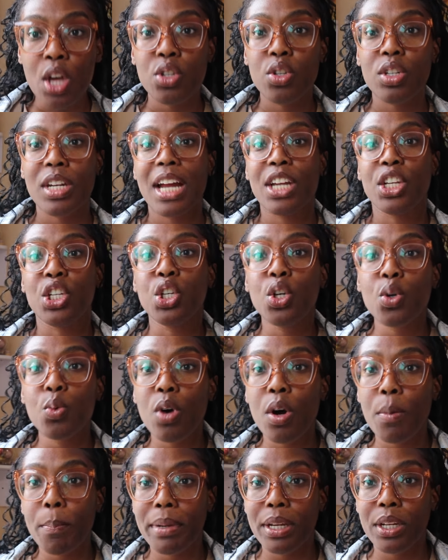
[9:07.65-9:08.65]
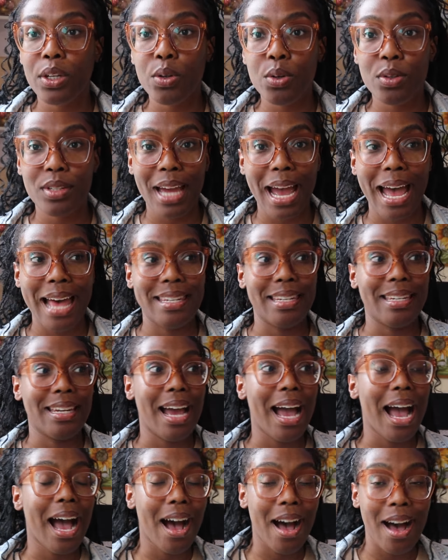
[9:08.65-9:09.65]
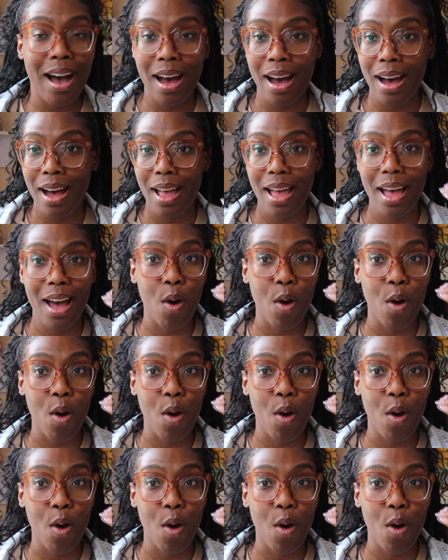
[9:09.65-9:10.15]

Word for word: so that you won't be used as an uh,